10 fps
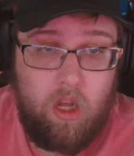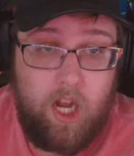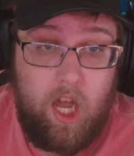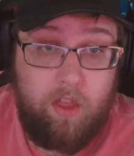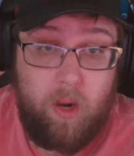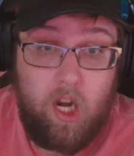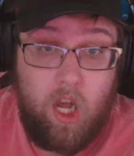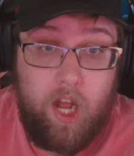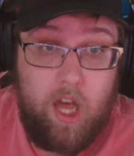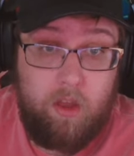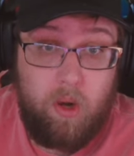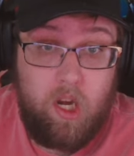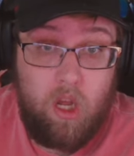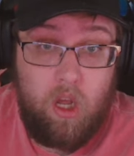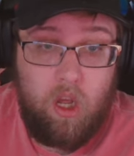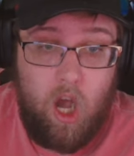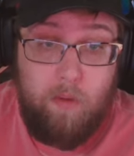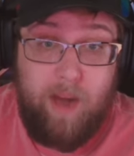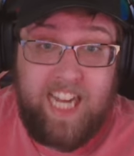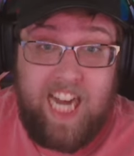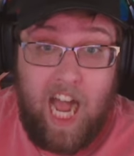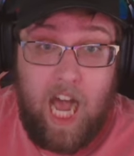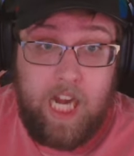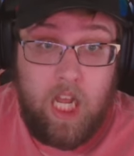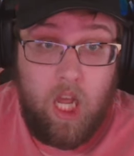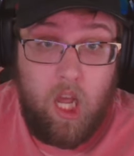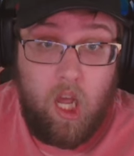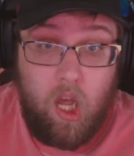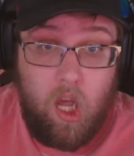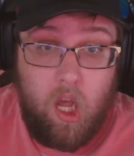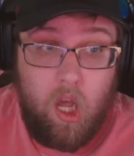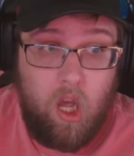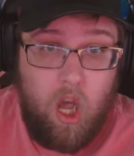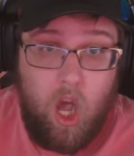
Another one. Another one. Oh my god. Um.